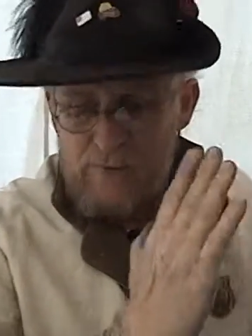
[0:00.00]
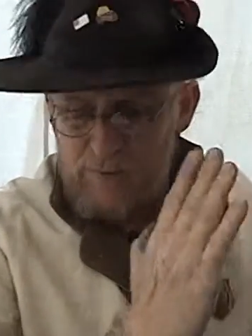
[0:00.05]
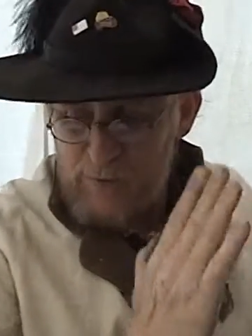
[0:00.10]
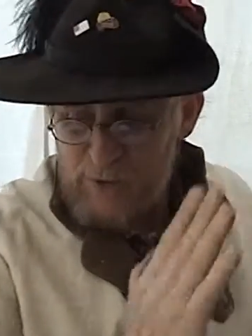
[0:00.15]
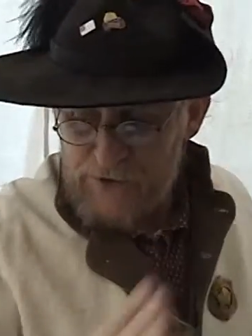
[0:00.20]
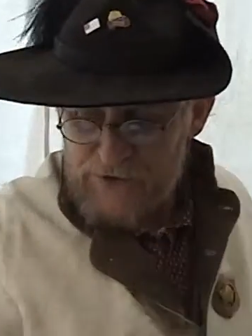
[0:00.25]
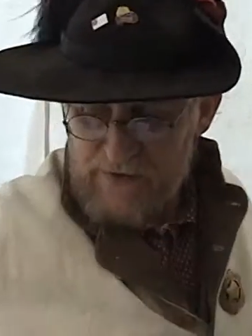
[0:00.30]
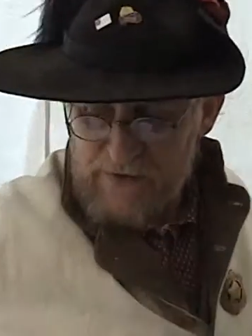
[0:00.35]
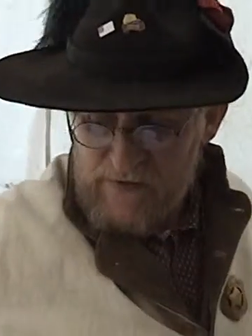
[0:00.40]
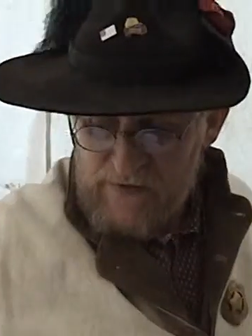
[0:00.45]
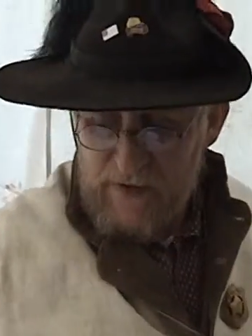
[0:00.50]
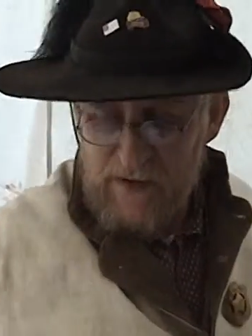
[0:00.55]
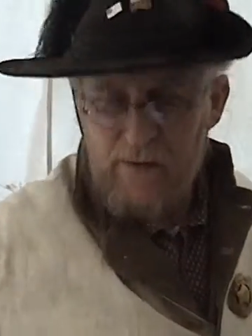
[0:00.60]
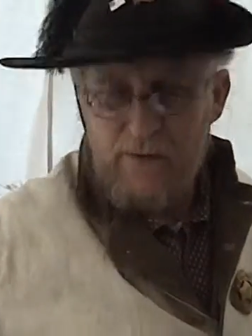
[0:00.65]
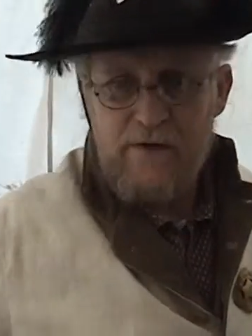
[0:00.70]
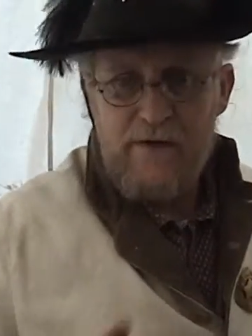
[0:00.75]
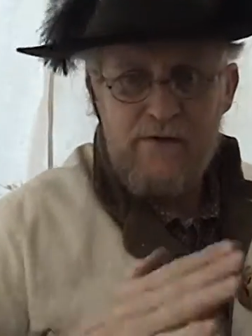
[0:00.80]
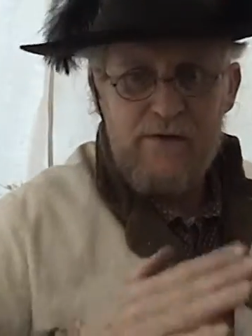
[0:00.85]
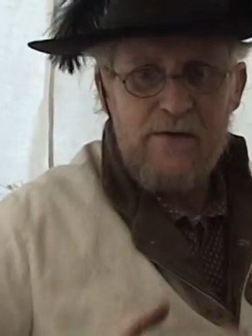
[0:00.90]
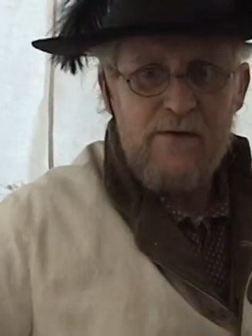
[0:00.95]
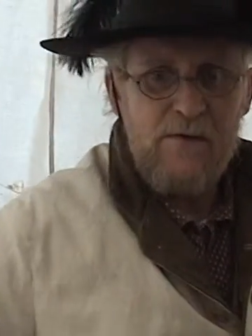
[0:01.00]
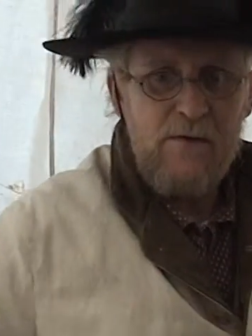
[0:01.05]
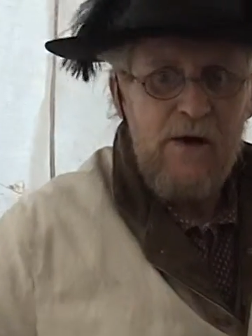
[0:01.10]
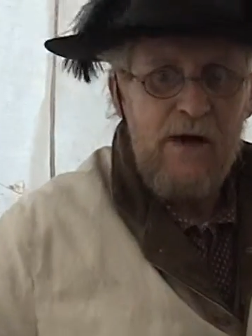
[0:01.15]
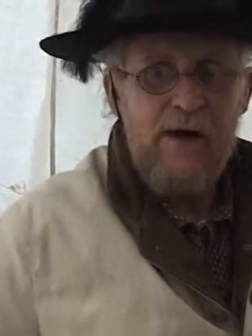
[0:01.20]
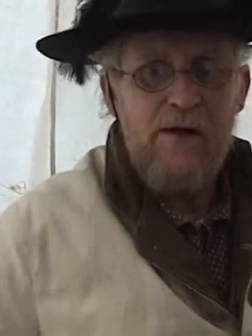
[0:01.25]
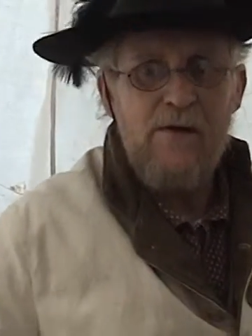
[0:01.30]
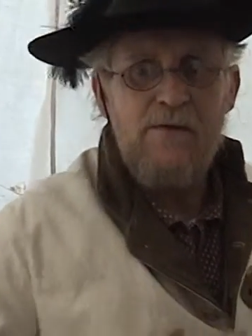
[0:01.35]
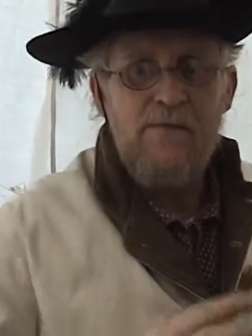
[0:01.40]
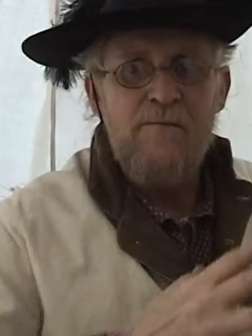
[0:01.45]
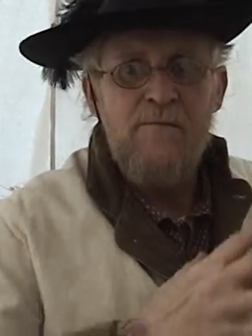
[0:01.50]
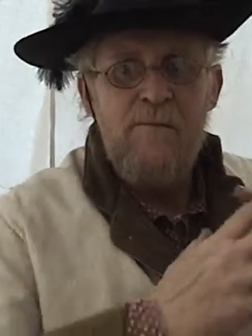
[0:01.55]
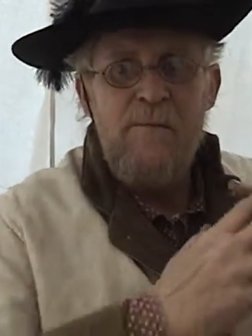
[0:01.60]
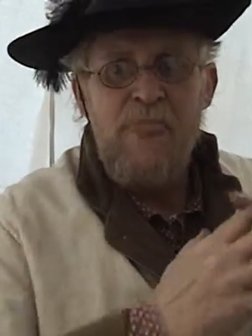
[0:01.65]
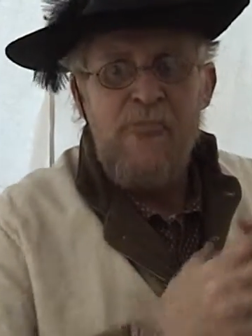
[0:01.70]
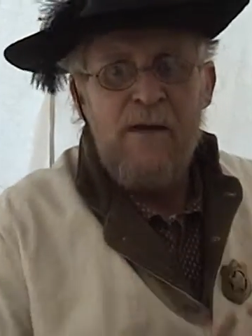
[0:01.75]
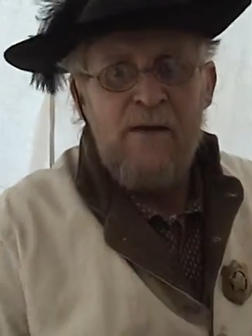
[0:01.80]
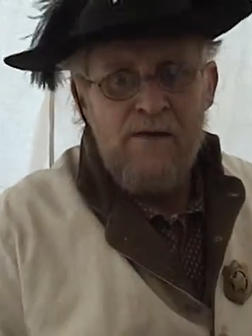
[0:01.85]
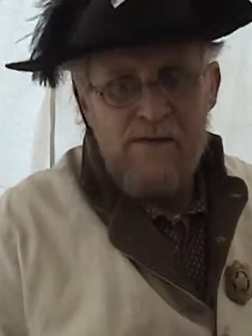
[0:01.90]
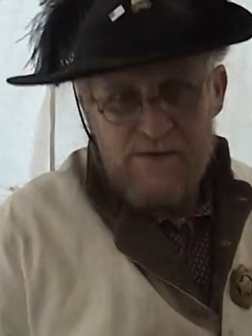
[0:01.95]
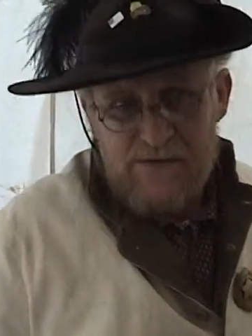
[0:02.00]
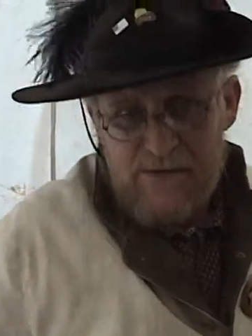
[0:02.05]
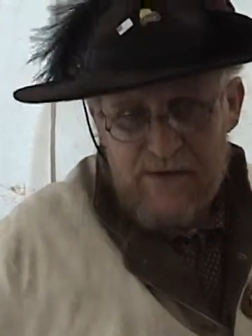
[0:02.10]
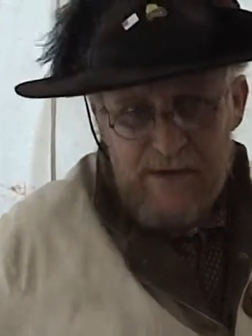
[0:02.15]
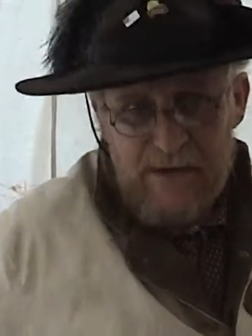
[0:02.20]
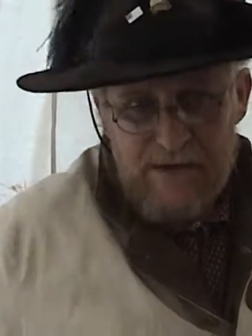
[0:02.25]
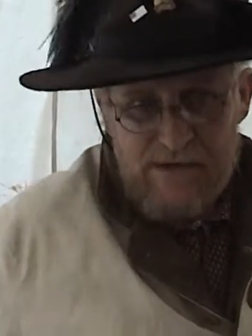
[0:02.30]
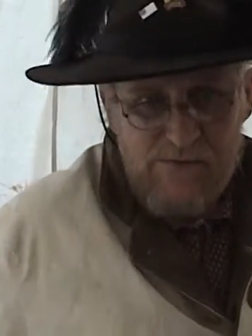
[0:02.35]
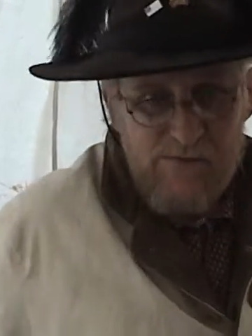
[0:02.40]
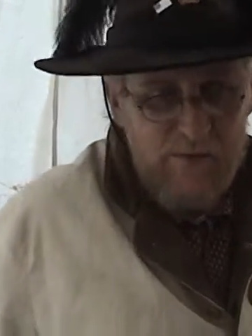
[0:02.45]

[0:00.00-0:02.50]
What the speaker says: pushing down into the ground. So they can